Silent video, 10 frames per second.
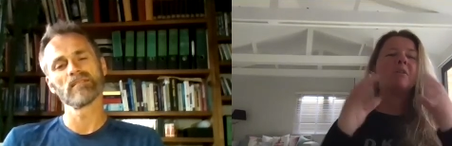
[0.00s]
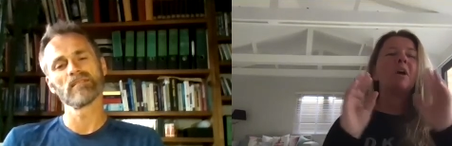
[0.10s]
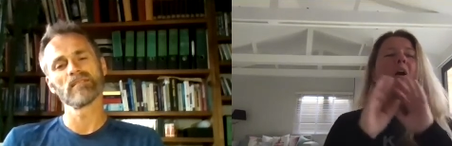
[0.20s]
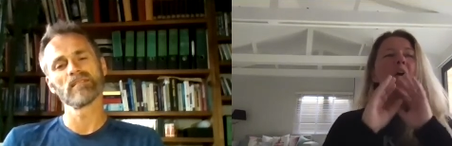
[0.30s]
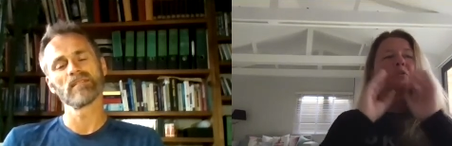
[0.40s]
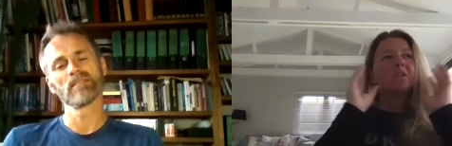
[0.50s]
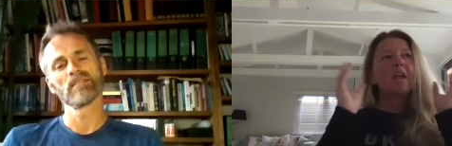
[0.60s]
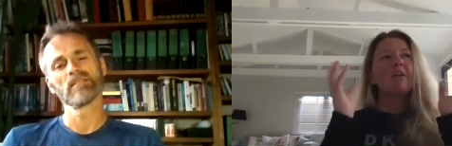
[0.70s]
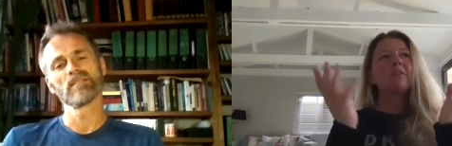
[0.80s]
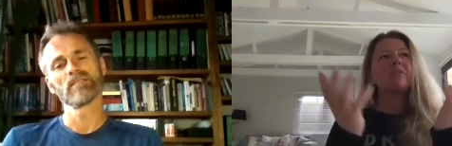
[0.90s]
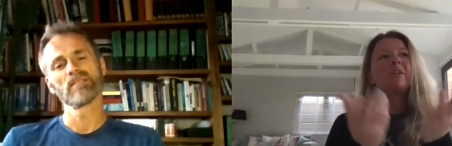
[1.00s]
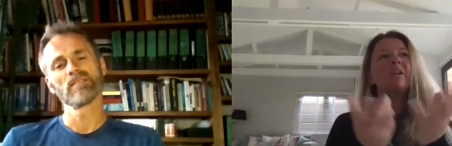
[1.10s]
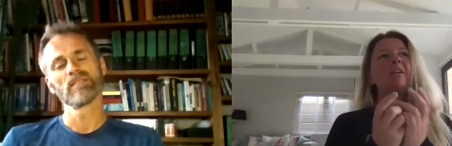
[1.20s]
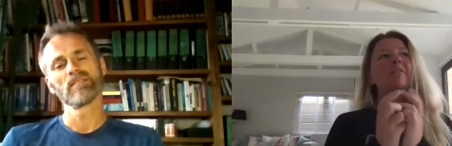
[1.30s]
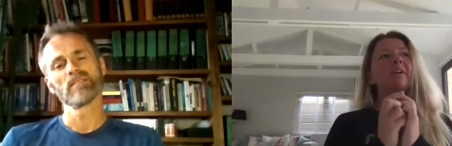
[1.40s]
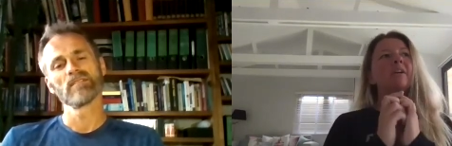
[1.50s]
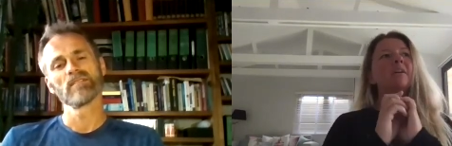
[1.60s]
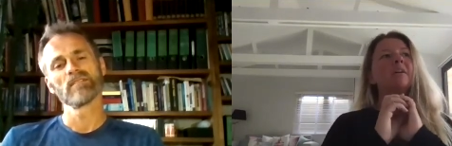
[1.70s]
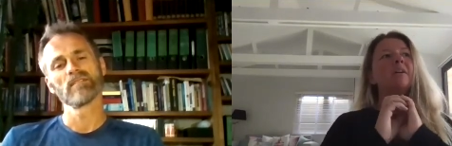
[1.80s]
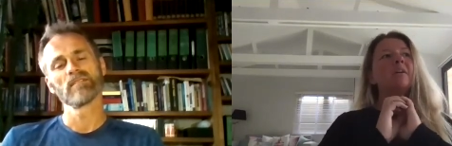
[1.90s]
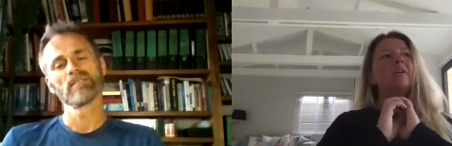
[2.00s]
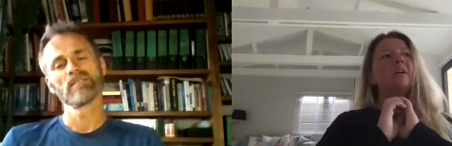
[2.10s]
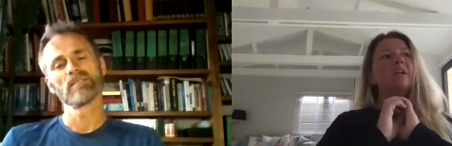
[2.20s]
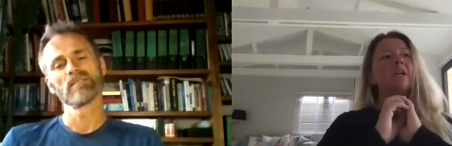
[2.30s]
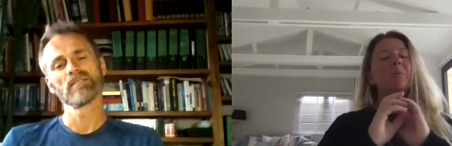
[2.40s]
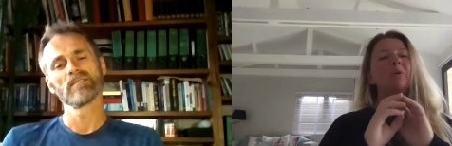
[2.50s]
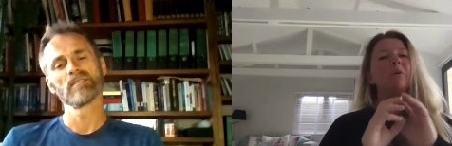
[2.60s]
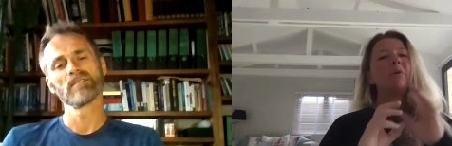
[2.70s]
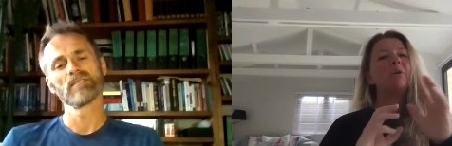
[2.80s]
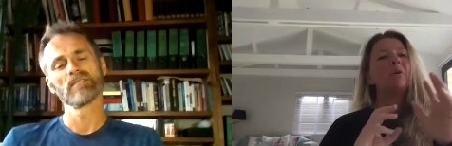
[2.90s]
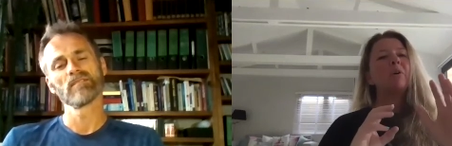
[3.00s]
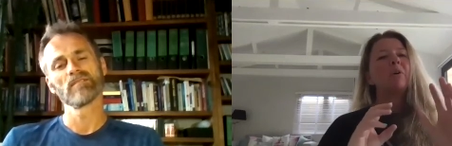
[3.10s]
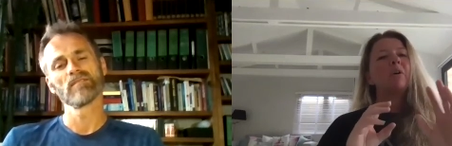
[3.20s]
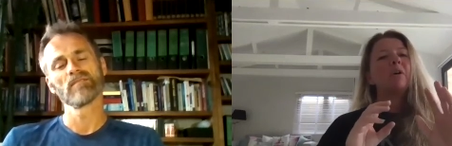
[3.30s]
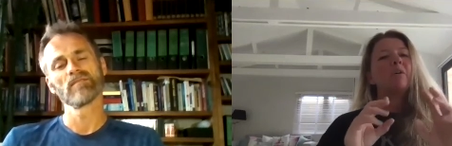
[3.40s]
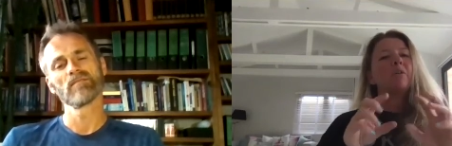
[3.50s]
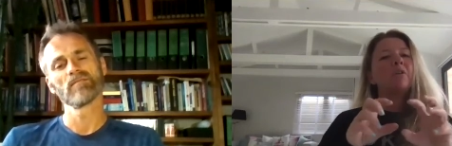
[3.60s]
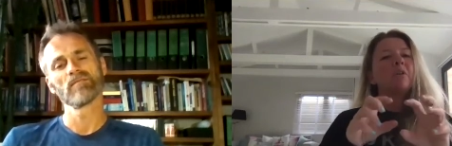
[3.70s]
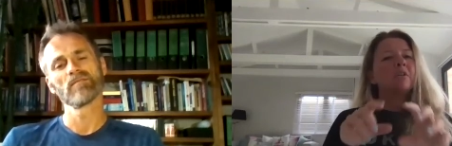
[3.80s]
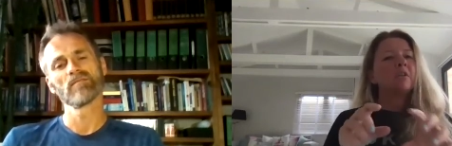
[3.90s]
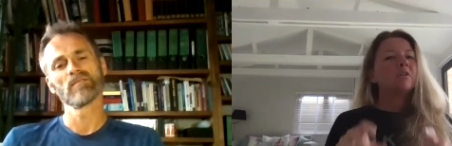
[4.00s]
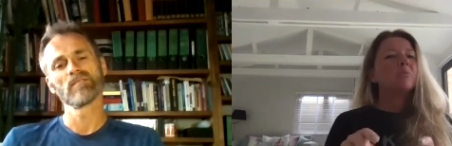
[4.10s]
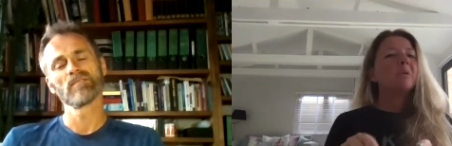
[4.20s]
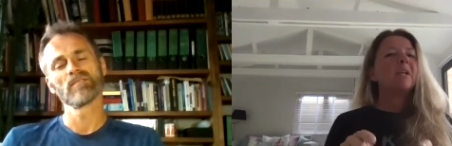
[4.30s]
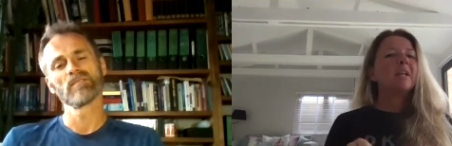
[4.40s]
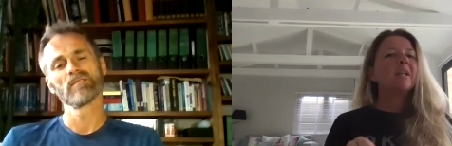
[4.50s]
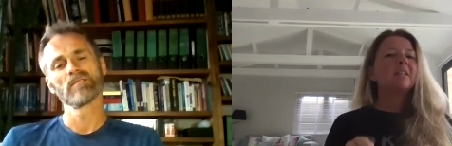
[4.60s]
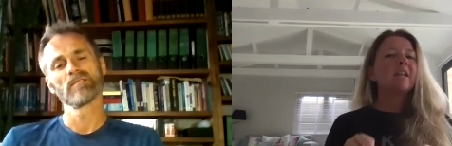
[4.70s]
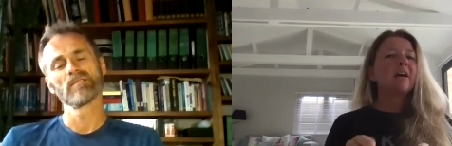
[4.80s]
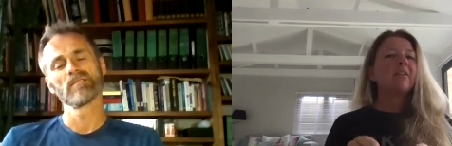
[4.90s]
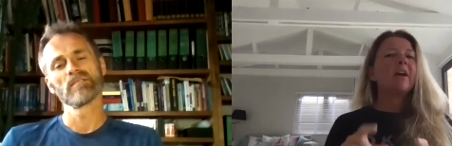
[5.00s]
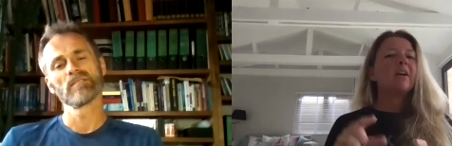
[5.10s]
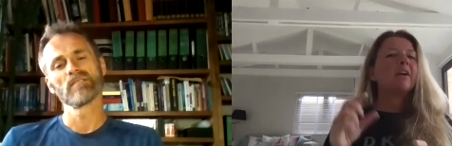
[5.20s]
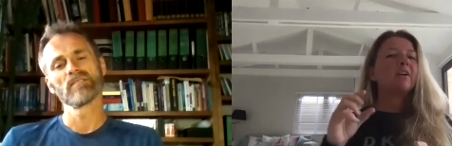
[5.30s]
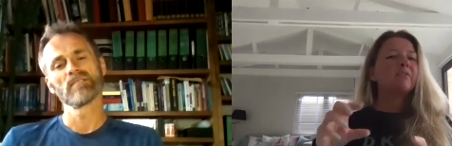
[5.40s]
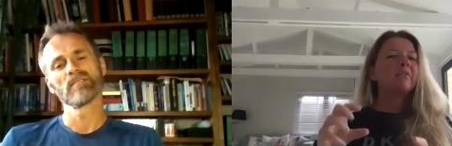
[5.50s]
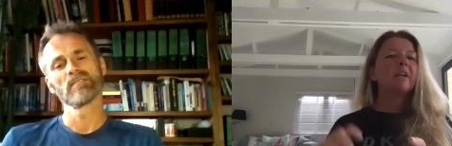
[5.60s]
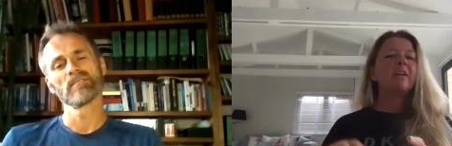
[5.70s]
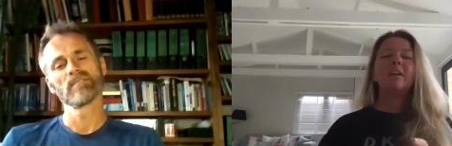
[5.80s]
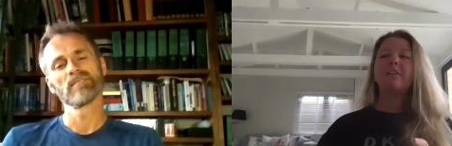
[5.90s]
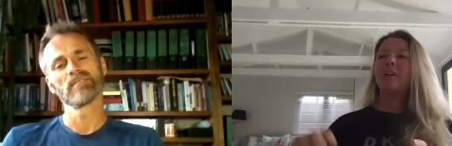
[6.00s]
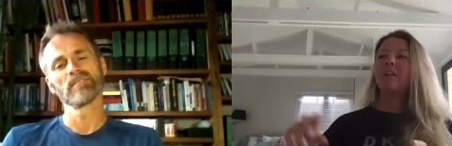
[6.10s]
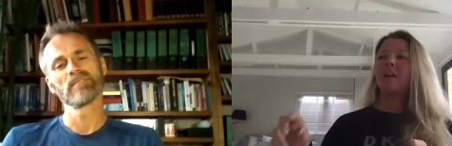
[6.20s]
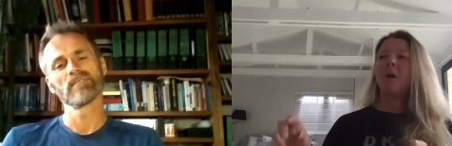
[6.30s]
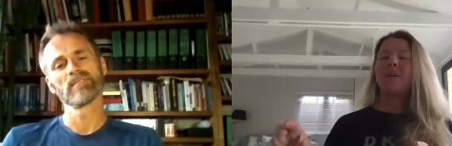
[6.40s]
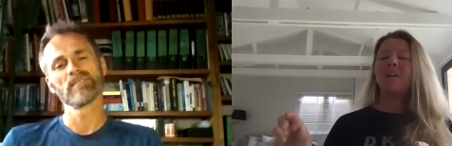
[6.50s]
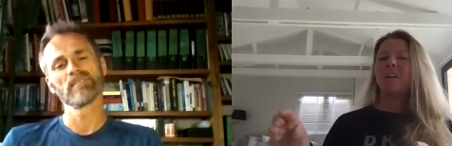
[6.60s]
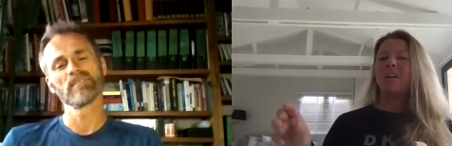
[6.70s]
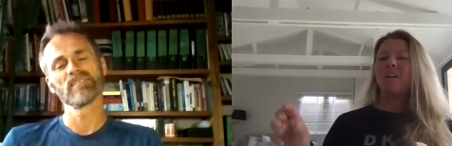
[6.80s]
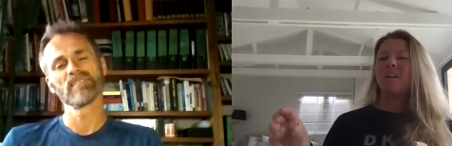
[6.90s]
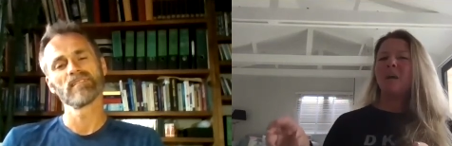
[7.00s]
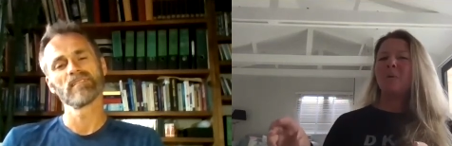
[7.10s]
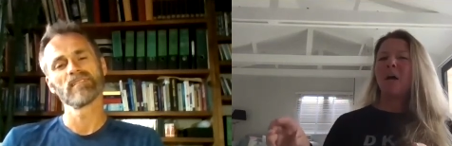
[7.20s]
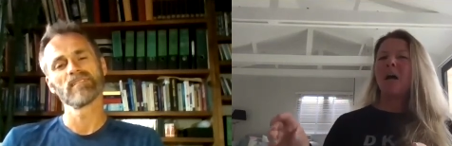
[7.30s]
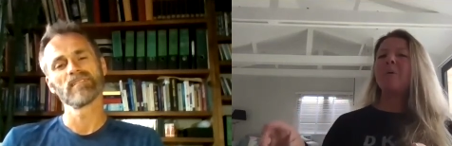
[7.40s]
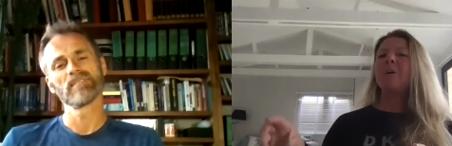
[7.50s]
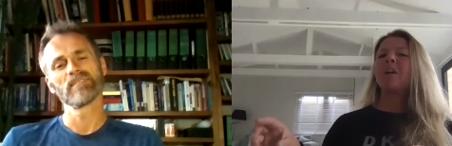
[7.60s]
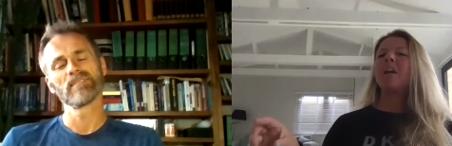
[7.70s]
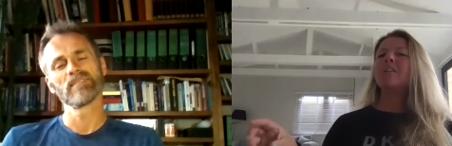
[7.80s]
Speaker 1: I was just getting this feeling that yeah, but there's, there's somebody listening out there, and I could feel it that is going yeah, but how am I going to get